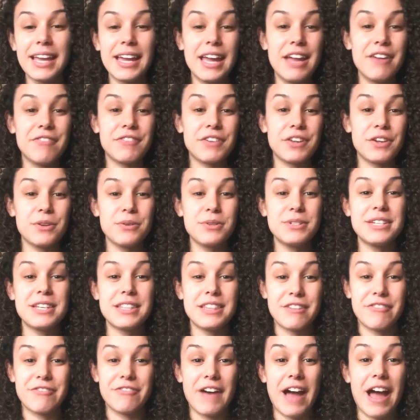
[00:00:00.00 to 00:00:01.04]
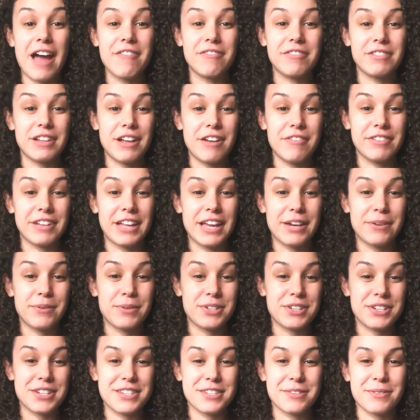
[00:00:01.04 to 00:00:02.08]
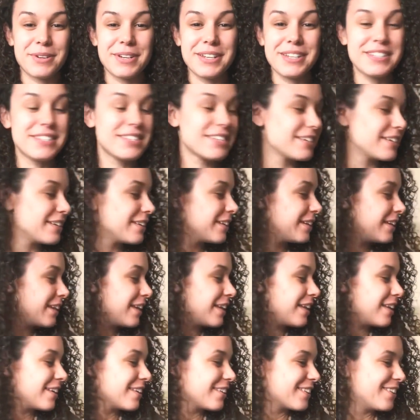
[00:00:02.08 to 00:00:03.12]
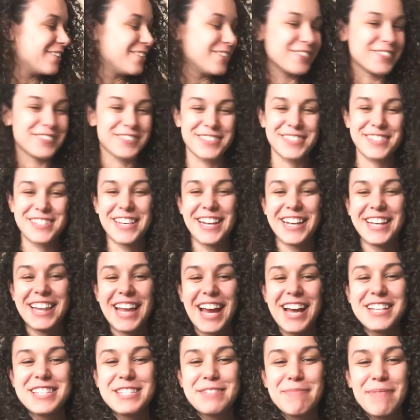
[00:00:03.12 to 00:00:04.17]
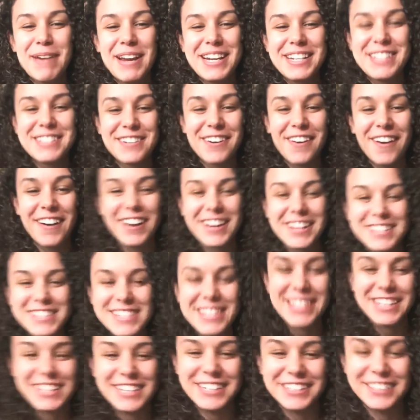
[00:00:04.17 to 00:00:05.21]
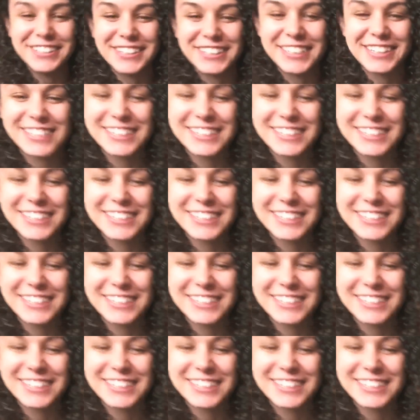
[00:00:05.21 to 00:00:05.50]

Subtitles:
If you did the 5 love languages quiz, so that's my dog's ear.